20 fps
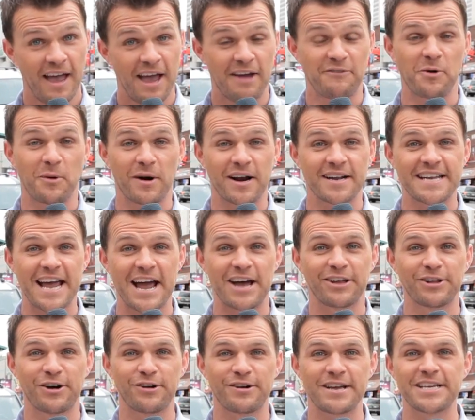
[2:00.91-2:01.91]
If you want to
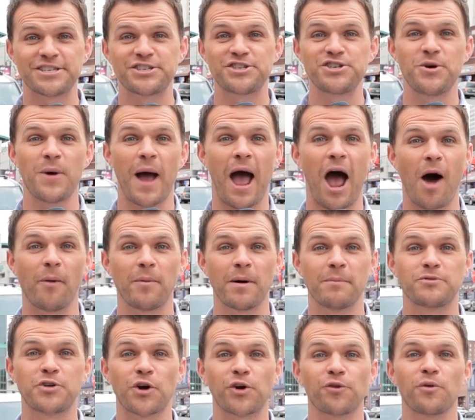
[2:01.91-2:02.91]
download his new
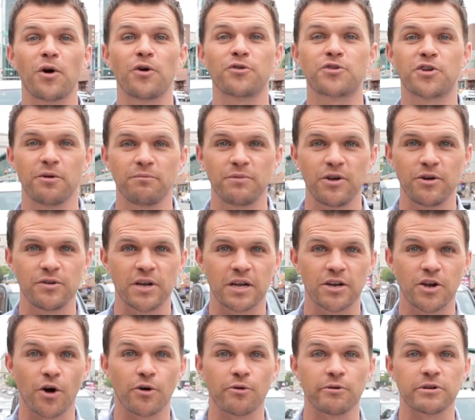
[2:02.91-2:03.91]
album, Dirt Road Communion,
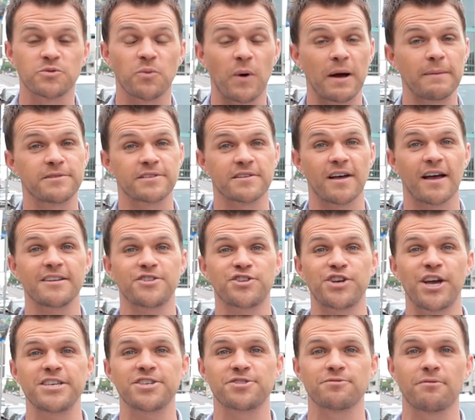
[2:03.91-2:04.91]
go to his website,
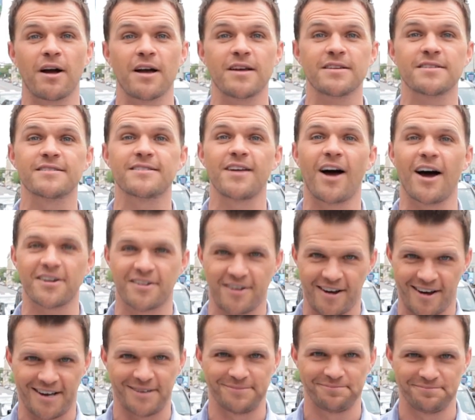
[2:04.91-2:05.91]

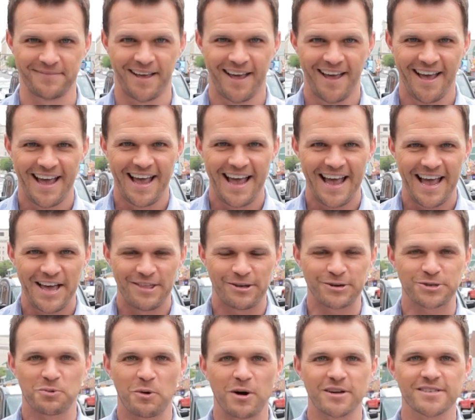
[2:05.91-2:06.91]
chaserice.com.
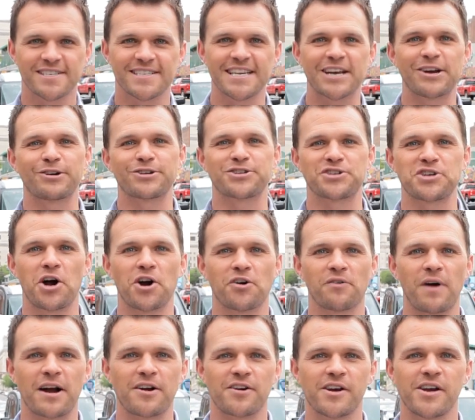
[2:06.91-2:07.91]
There's one
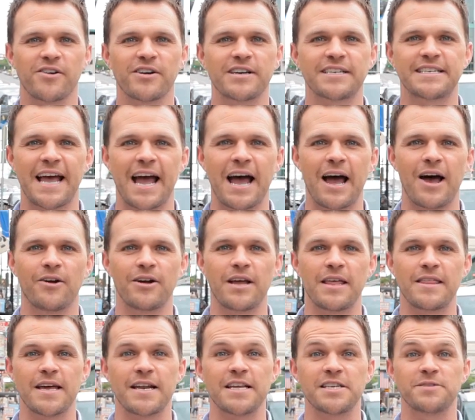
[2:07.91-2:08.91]
singer-songwriter here in town
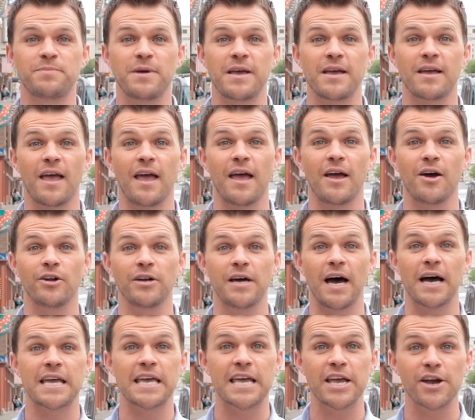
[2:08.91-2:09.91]
that is being hailed
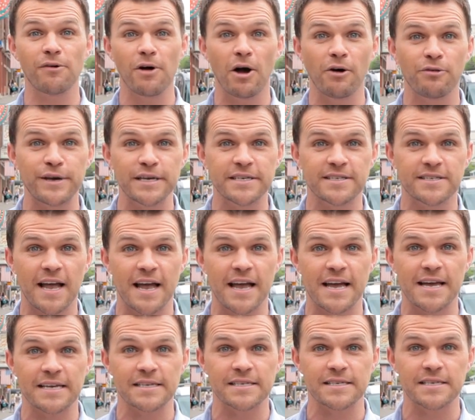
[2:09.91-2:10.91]
a hero these
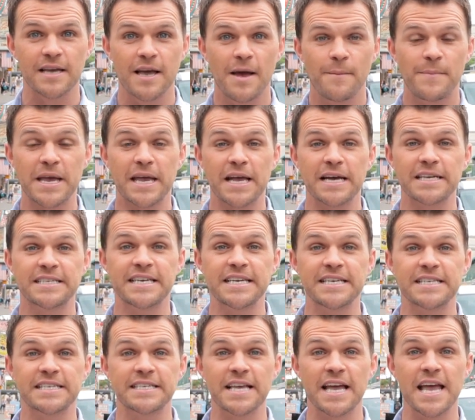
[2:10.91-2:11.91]
days because he
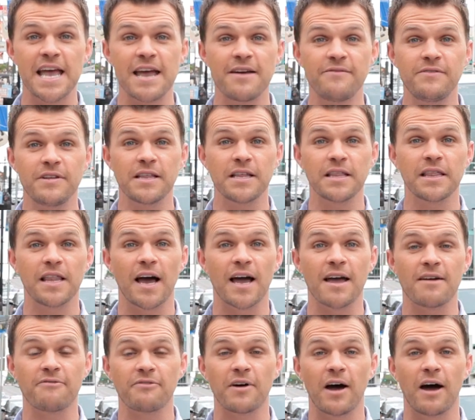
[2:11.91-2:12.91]
saved the
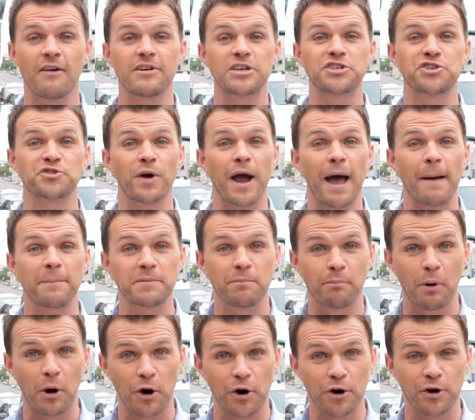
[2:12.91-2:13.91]
life of a trapped
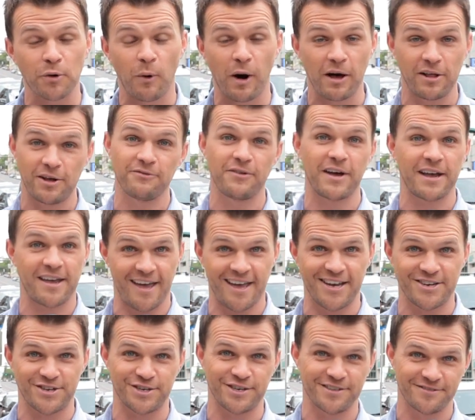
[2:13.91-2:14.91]
bird while on
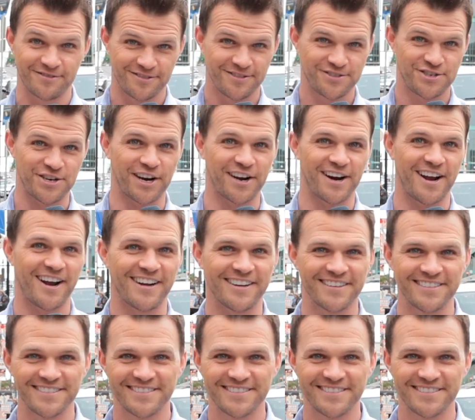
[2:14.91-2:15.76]
vacation. Check it out.